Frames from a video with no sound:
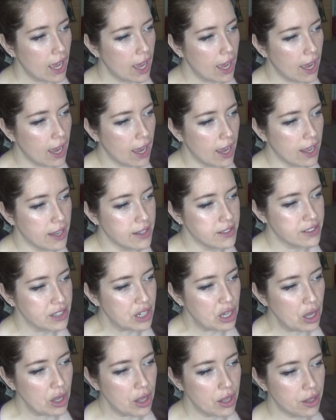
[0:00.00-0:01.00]
and
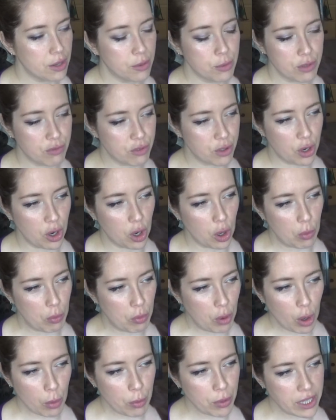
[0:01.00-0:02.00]
we've got
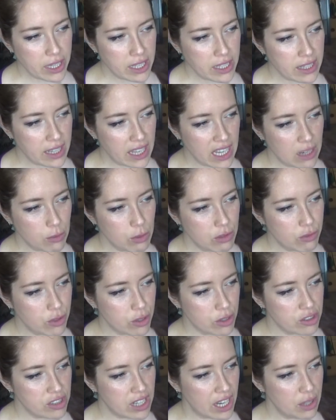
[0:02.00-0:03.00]
Poppy in there, we've
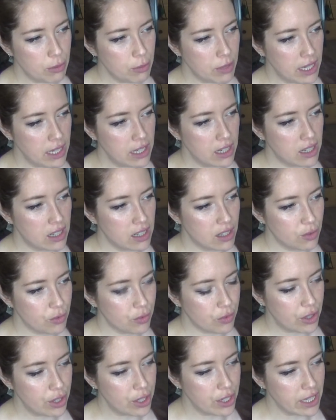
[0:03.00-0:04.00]
got Chanmina,
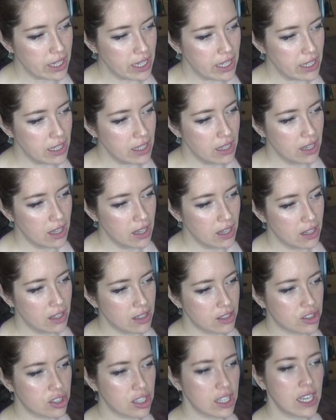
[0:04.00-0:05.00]
Fergie,
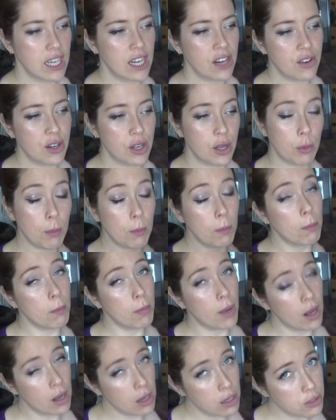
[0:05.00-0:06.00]
Shakira
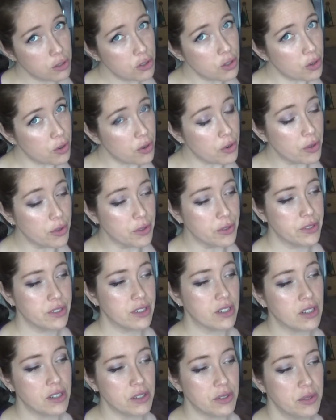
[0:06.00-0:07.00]
Bardcore
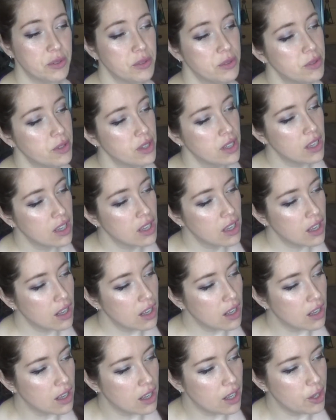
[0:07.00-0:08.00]
style,
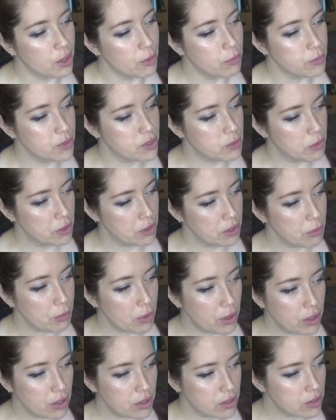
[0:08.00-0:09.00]
Spirit
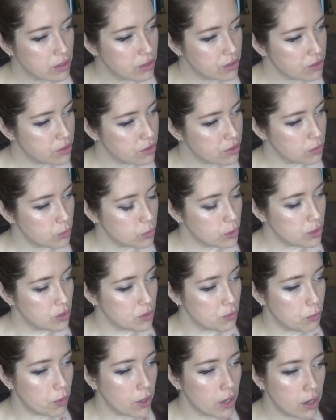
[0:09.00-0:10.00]
Box, Woods
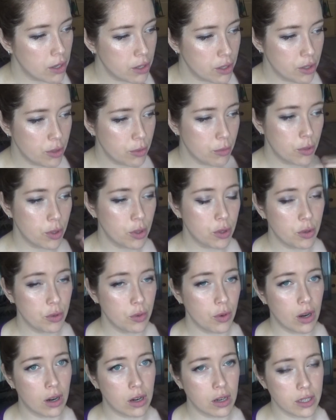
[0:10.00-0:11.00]
of Burnham,
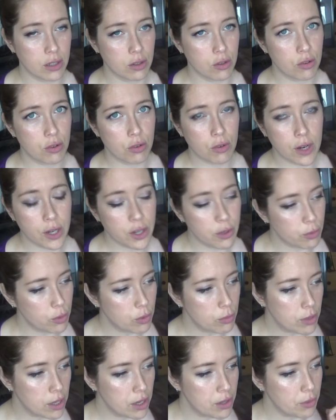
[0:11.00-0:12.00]
who are incredible
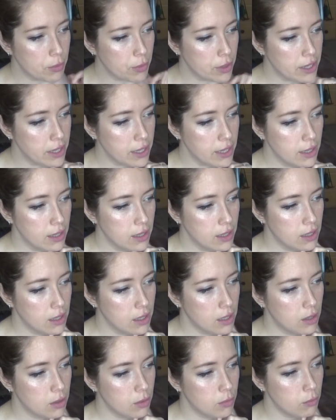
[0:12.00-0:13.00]
by the way,
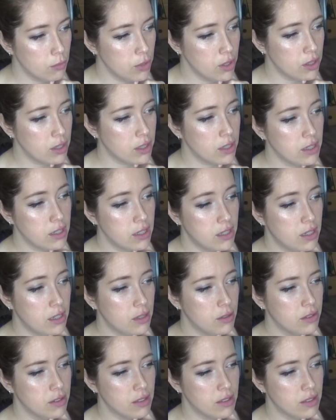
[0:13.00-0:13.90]
Mirka,